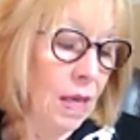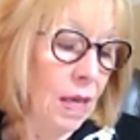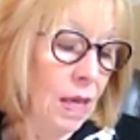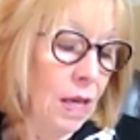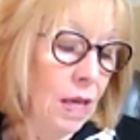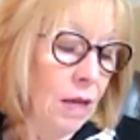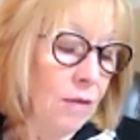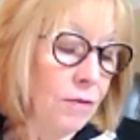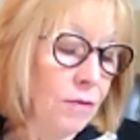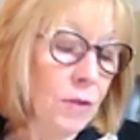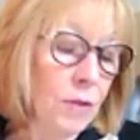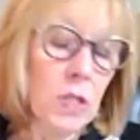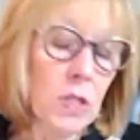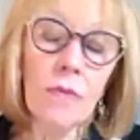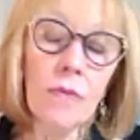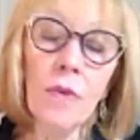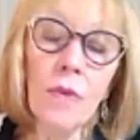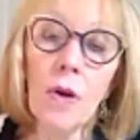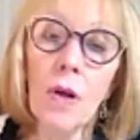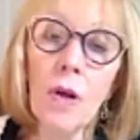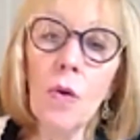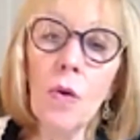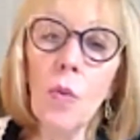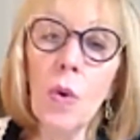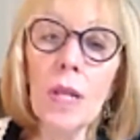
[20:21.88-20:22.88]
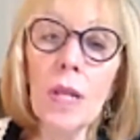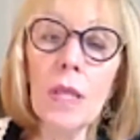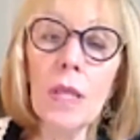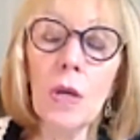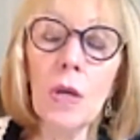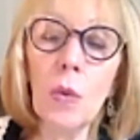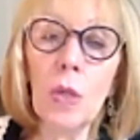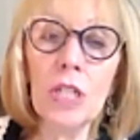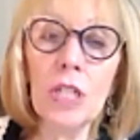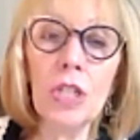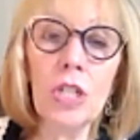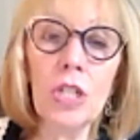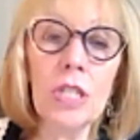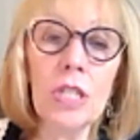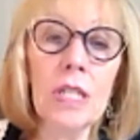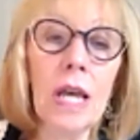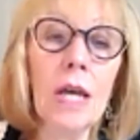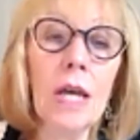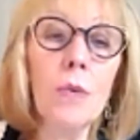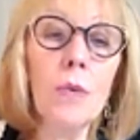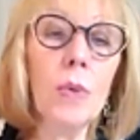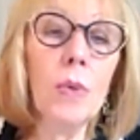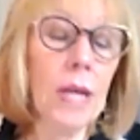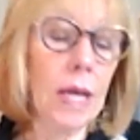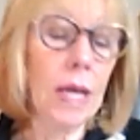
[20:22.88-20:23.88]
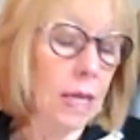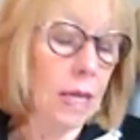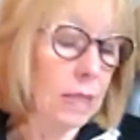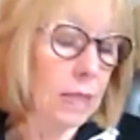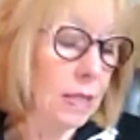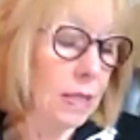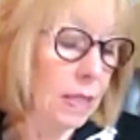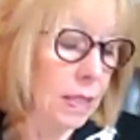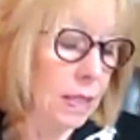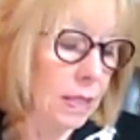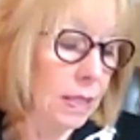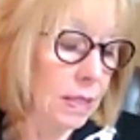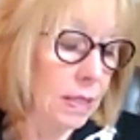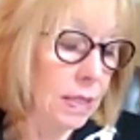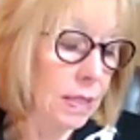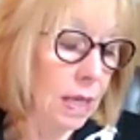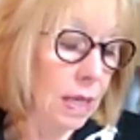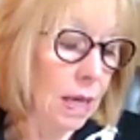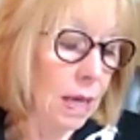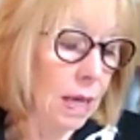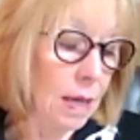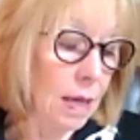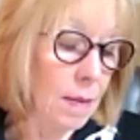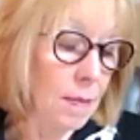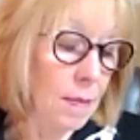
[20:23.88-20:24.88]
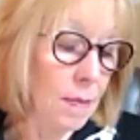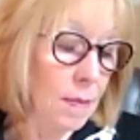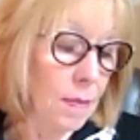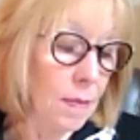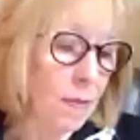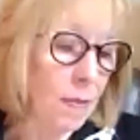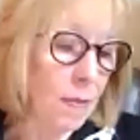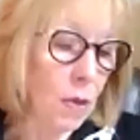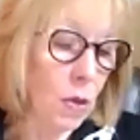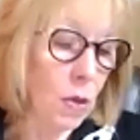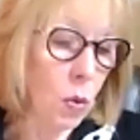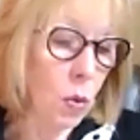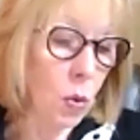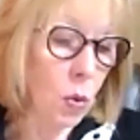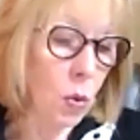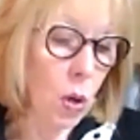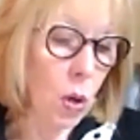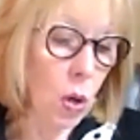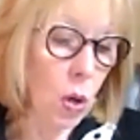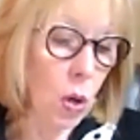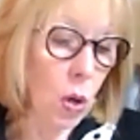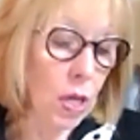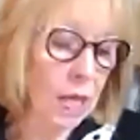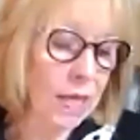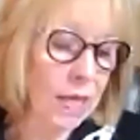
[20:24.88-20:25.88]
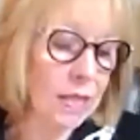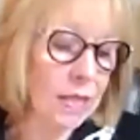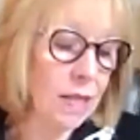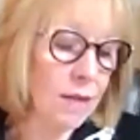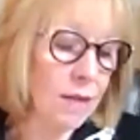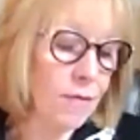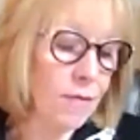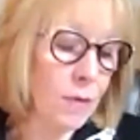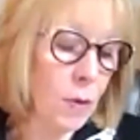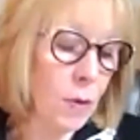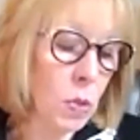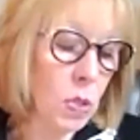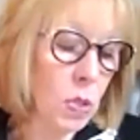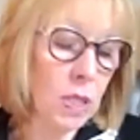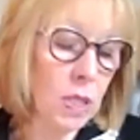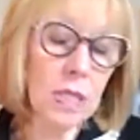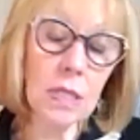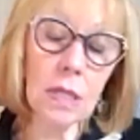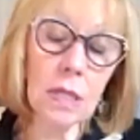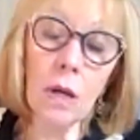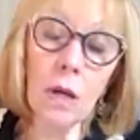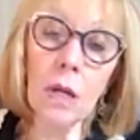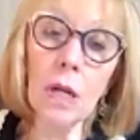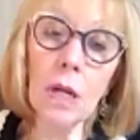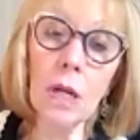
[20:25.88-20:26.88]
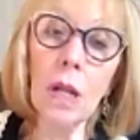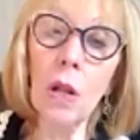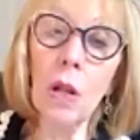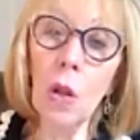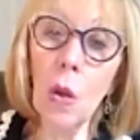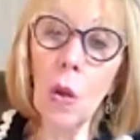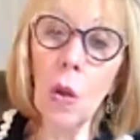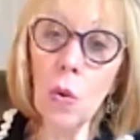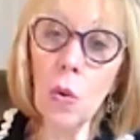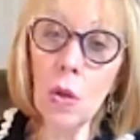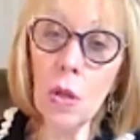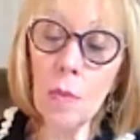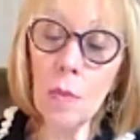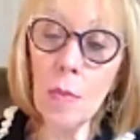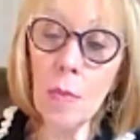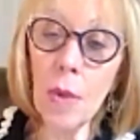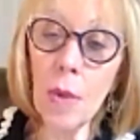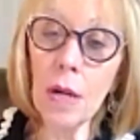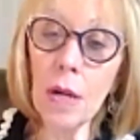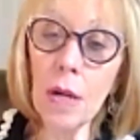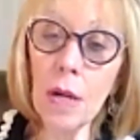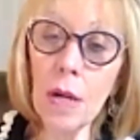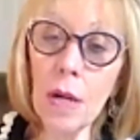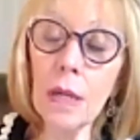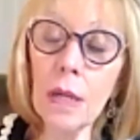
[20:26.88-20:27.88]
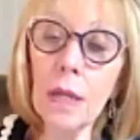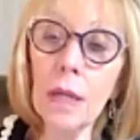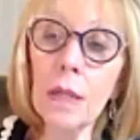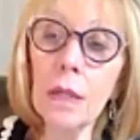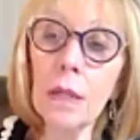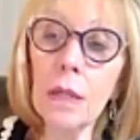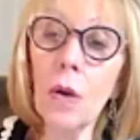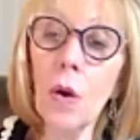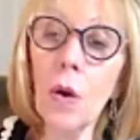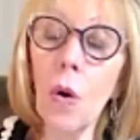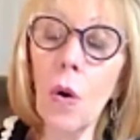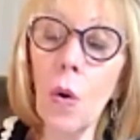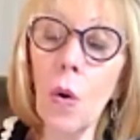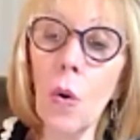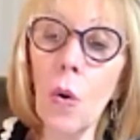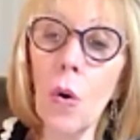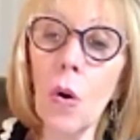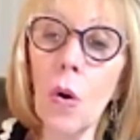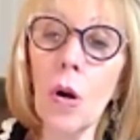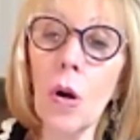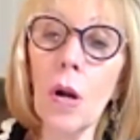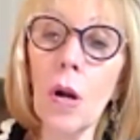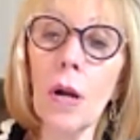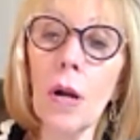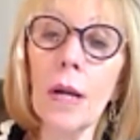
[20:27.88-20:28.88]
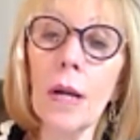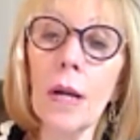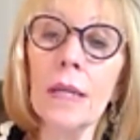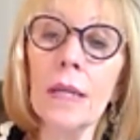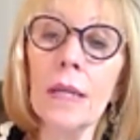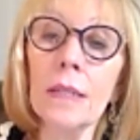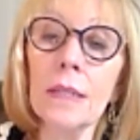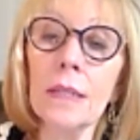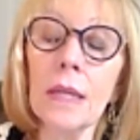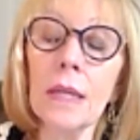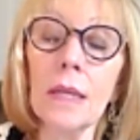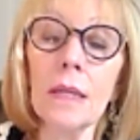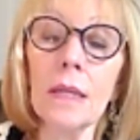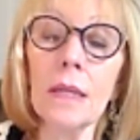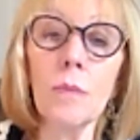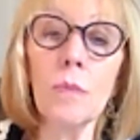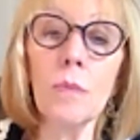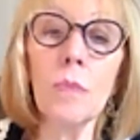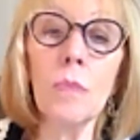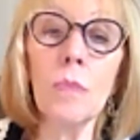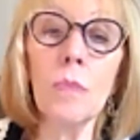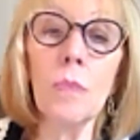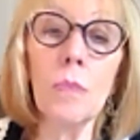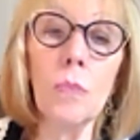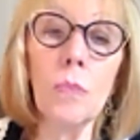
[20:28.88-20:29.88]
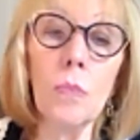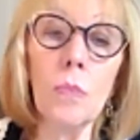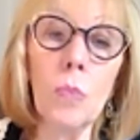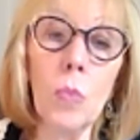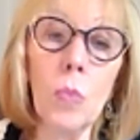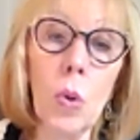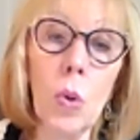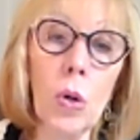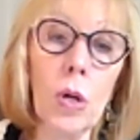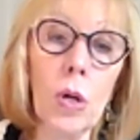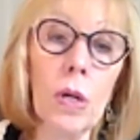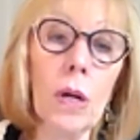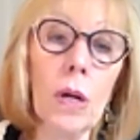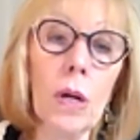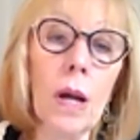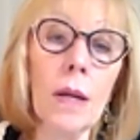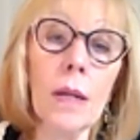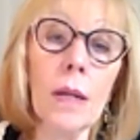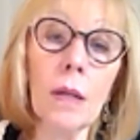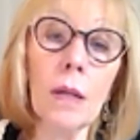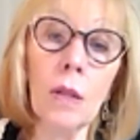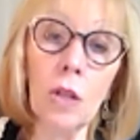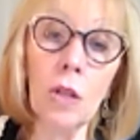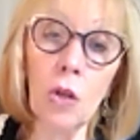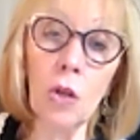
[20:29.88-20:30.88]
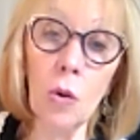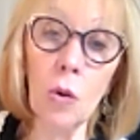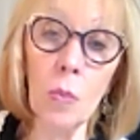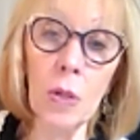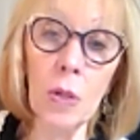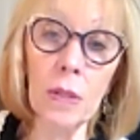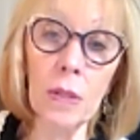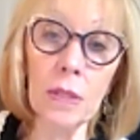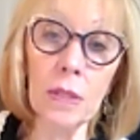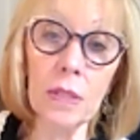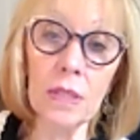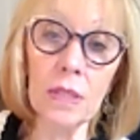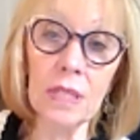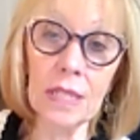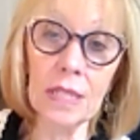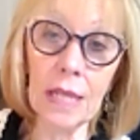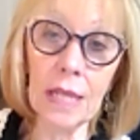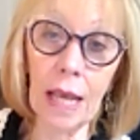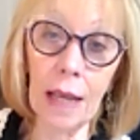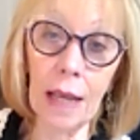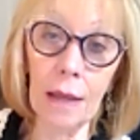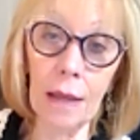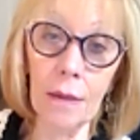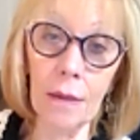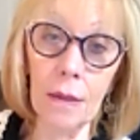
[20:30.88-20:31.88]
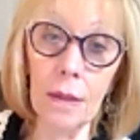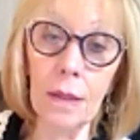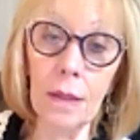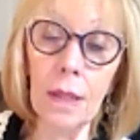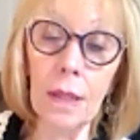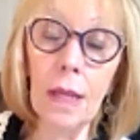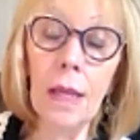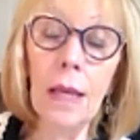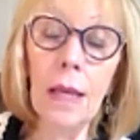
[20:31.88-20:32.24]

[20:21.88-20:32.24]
First of all, one of the questions I would ask is it focused on a local market or is it more on a global scale?